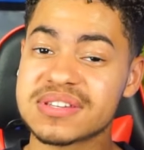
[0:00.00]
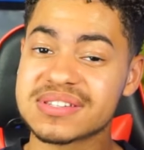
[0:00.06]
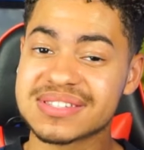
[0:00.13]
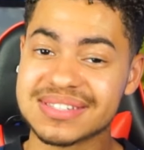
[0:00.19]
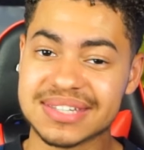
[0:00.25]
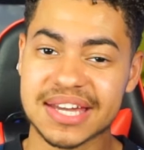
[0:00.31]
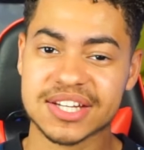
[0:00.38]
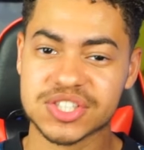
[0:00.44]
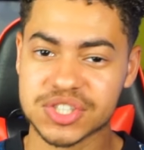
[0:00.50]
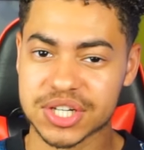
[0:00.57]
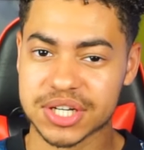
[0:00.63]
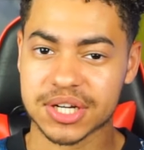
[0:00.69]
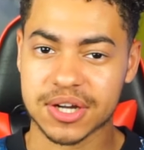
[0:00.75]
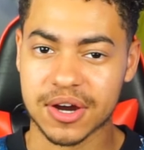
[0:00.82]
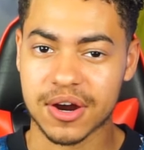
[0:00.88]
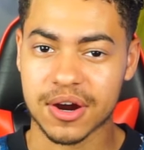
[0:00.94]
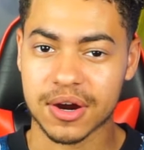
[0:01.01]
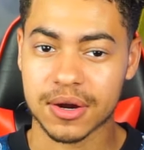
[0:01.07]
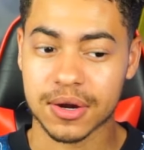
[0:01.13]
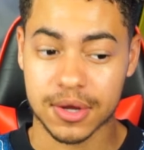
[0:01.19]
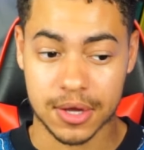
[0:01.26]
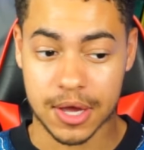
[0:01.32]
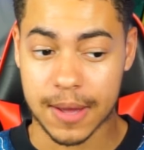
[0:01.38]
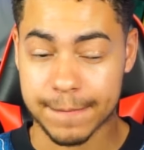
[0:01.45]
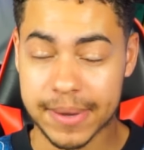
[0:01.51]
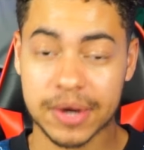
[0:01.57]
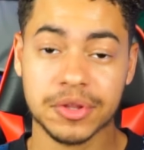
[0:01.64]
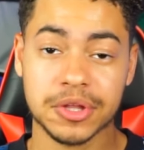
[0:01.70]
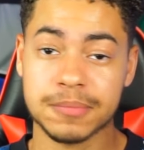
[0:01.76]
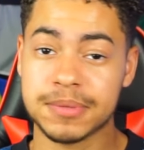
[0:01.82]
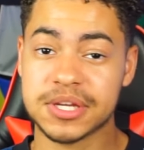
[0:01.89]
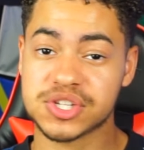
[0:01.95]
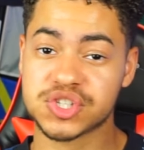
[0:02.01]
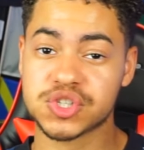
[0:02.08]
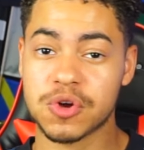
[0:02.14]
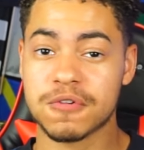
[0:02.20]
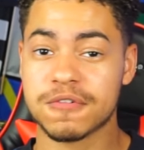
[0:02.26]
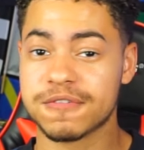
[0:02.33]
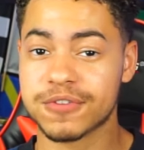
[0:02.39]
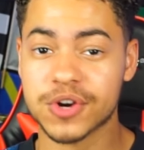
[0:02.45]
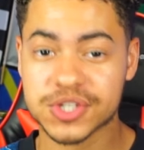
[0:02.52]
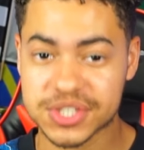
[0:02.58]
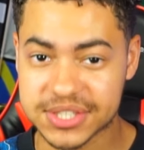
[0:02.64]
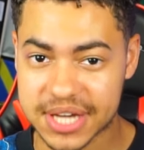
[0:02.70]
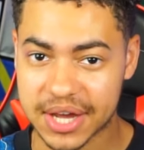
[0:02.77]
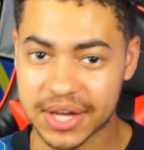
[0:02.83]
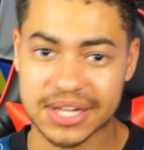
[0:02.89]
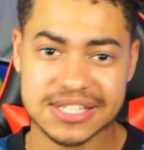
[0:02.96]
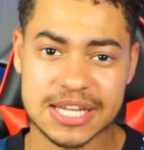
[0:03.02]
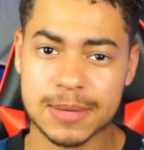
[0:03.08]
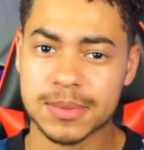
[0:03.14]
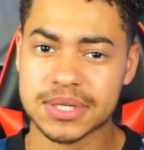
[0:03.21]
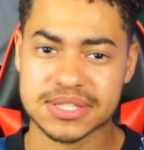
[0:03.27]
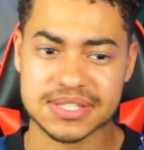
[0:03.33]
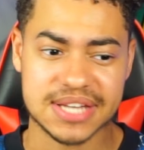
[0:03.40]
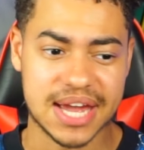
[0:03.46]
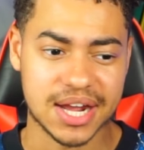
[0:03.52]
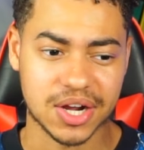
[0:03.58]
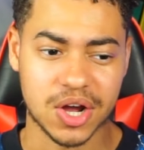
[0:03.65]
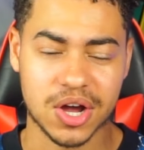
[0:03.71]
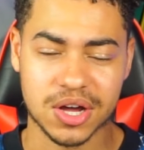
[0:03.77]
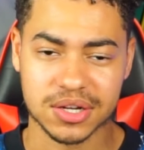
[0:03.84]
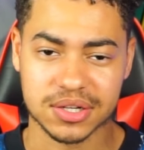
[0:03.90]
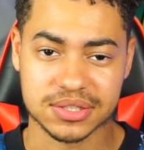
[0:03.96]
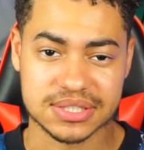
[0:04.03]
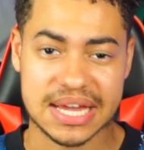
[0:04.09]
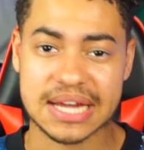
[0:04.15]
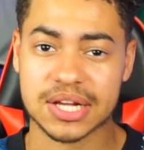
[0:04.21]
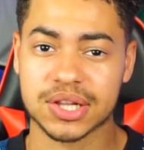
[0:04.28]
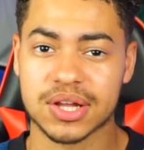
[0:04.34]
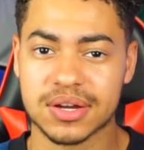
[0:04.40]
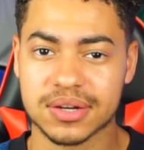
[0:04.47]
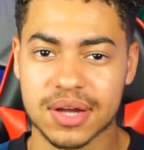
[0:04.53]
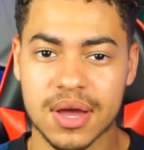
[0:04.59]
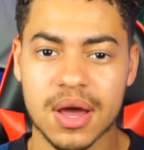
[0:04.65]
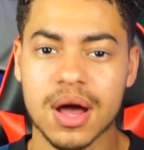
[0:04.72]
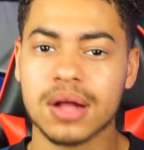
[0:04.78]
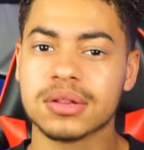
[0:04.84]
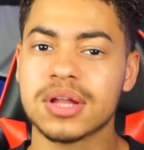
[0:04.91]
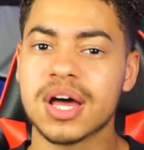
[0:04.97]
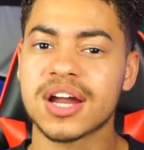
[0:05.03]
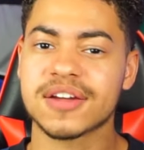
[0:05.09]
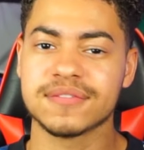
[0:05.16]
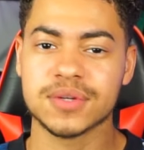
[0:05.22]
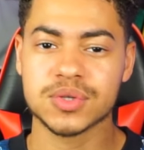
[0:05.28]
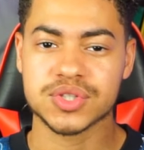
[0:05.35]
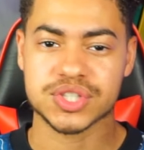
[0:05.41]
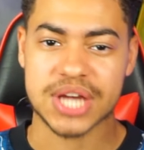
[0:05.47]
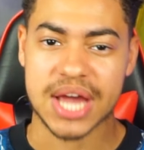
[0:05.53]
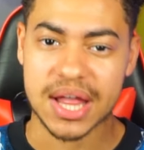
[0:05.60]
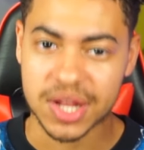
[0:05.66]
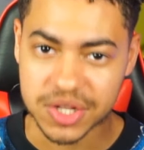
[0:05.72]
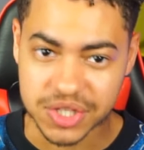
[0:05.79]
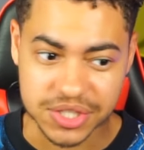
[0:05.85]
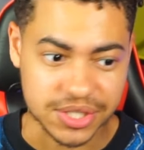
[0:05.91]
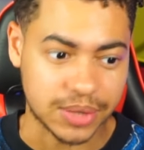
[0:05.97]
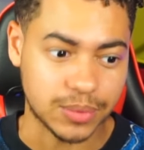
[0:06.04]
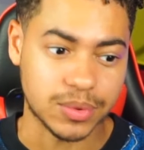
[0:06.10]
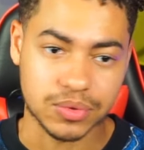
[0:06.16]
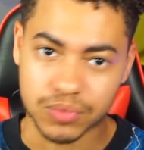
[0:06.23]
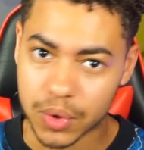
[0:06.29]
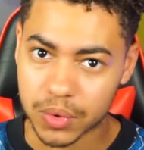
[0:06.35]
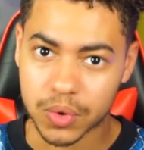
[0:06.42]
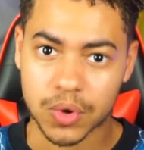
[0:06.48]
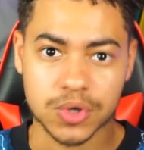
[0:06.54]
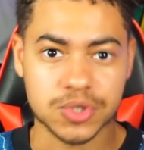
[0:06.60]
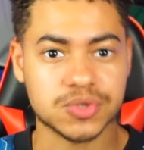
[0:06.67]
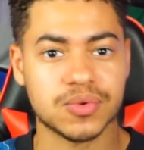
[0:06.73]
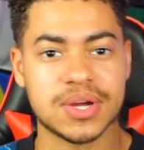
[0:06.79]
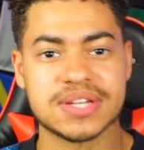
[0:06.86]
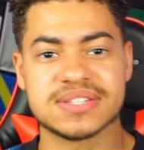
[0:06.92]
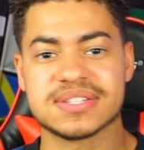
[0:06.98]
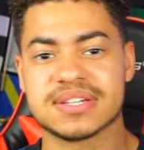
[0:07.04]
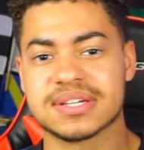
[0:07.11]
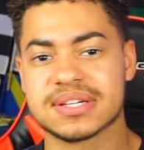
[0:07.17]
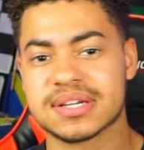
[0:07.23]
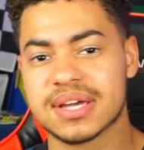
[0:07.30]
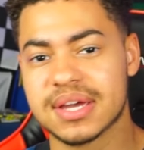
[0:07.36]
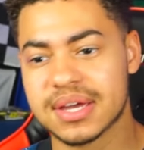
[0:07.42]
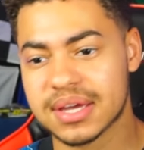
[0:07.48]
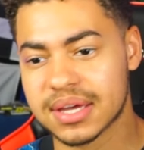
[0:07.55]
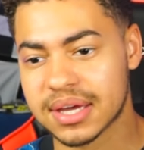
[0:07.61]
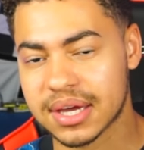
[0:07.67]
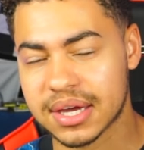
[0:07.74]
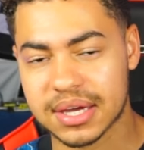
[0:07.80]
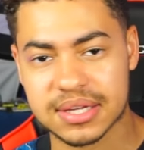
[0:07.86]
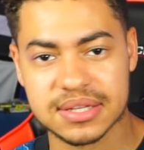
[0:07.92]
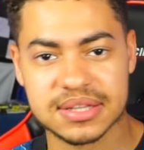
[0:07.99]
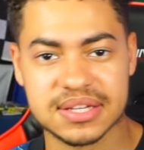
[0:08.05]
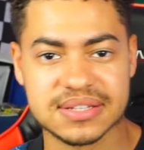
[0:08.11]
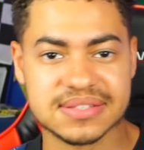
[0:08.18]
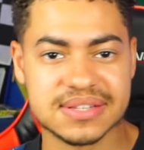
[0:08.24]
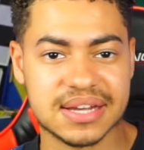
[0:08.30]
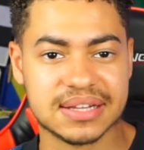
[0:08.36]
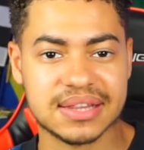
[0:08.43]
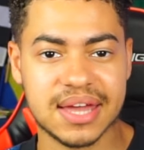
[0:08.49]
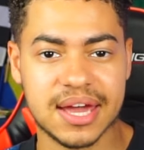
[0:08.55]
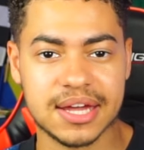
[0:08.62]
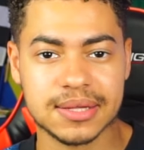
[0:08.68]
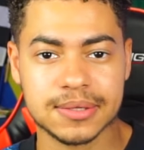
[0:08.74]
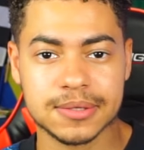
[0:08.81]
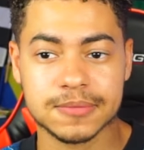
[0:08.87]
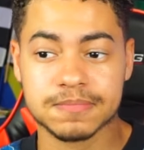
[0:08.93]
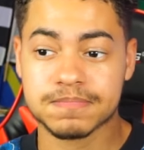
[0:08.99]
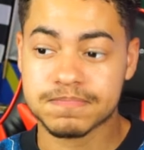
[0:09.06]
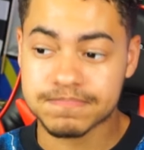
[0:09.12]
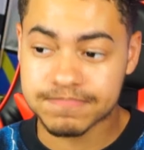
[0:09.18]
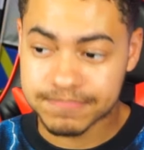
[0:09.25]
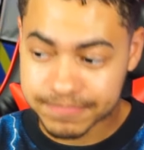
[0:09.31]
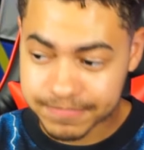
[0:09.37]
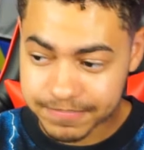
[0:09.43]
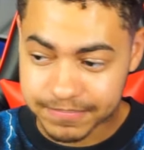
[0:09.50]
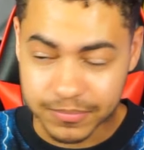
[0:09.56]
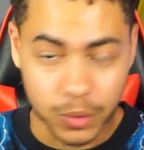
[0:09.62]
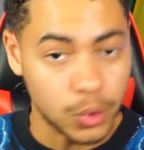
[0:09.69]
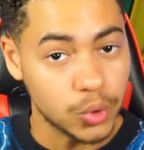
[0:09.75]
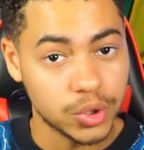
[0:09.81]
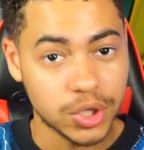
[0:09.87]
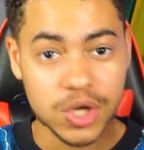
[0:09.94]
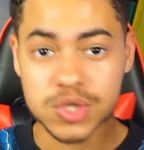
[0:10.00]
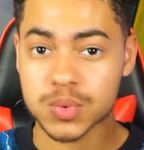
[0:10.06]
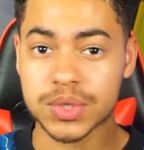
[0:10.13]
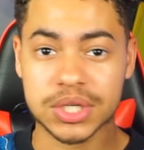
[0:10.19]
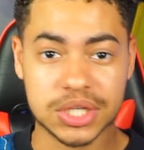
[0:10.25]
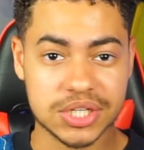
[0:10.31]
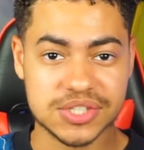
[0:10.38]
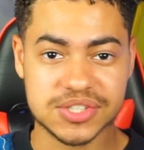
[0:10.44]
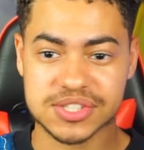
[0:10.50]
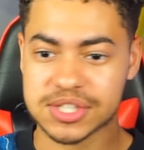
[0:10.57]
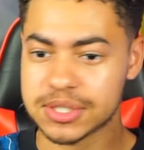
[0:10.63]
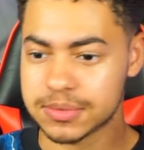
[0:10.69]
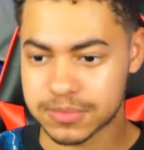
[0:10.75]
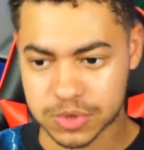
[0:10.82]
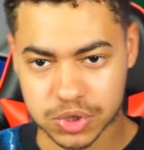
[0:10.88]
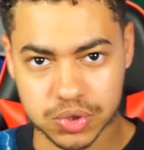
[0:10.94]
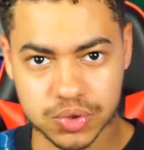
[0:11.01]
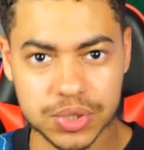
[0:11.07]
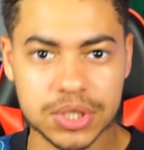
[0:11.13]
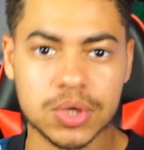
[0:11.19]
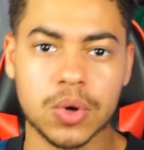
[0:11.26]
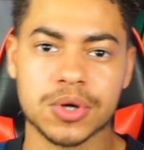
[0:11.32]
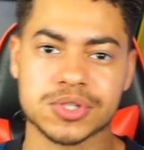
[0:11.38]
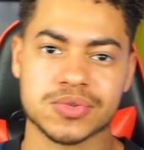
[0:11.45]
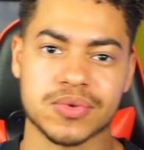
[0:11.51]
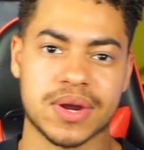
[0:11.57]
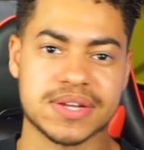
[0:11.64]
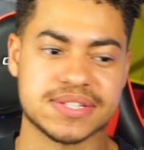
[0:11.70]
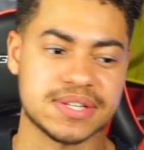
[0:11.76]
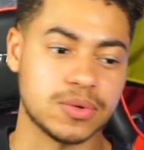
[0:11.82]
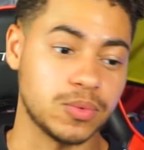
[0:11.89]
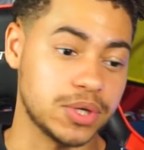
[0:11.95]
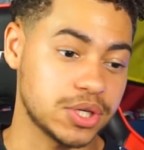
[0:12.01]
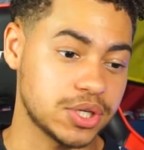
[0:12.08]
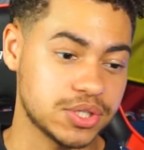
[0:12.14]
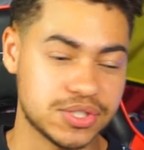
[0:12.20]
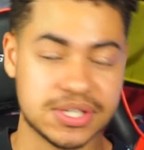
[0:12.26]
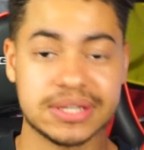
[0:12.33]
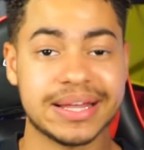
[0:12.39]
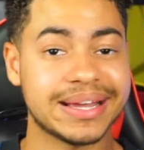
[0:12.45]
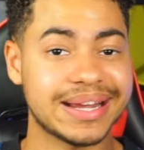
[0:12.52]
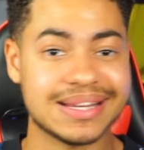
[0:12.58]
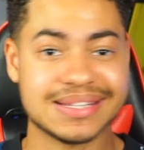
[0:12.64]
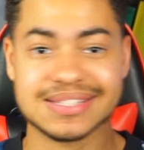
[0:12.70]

this next-gen car apparently being so versatile. It's able to tackle on a lot of new challenges, like with road course racing and things like that. Who knows? We could see street course racing. We could see, like I